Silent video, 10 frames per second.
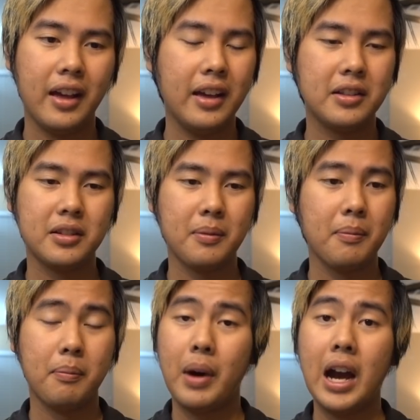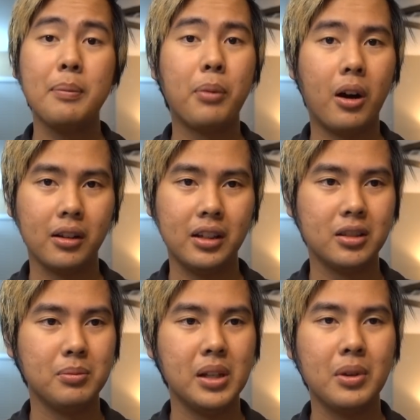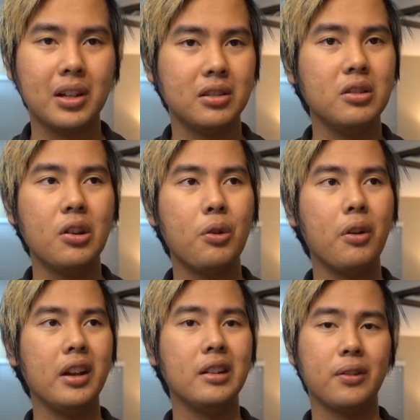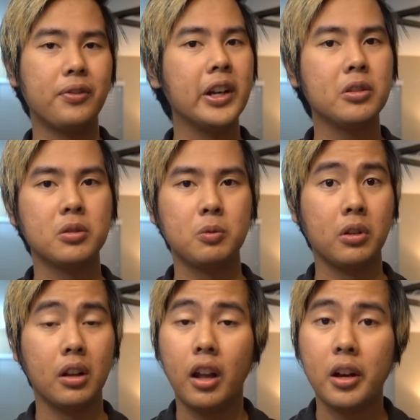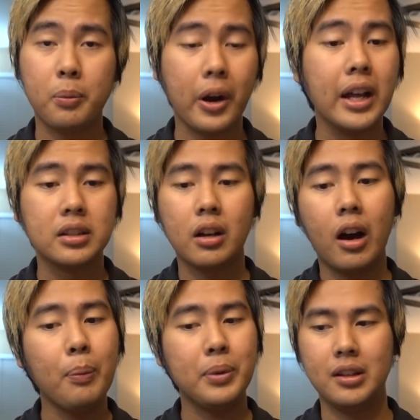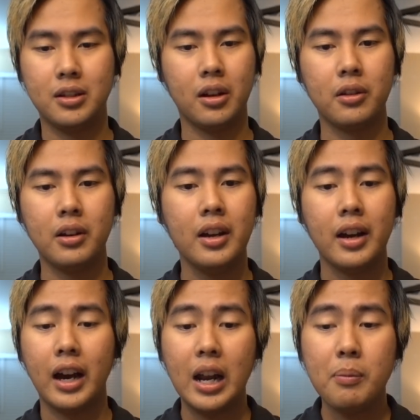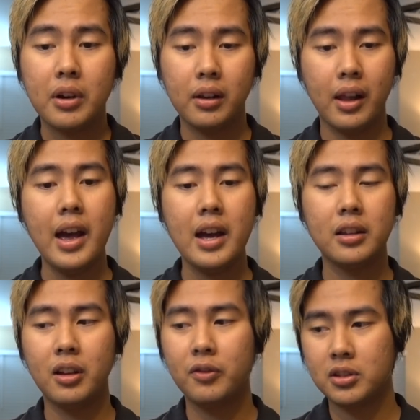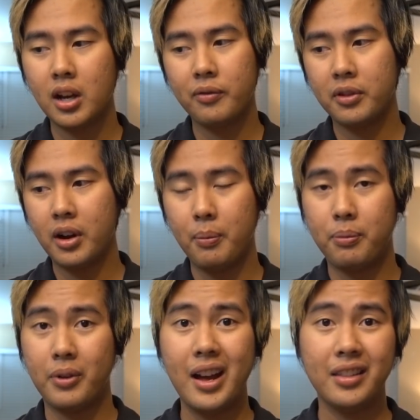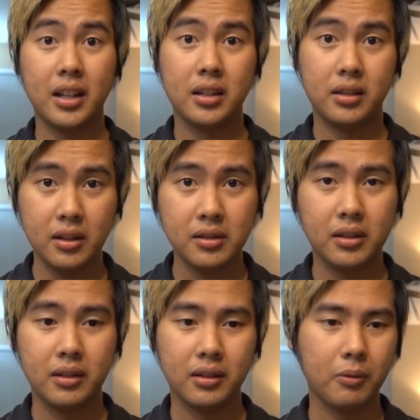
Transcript: it's mind-boggling to me because you know, in the fragrance world, a lot of brands copy each other and I'm glad to have discovered a brand that doesn't.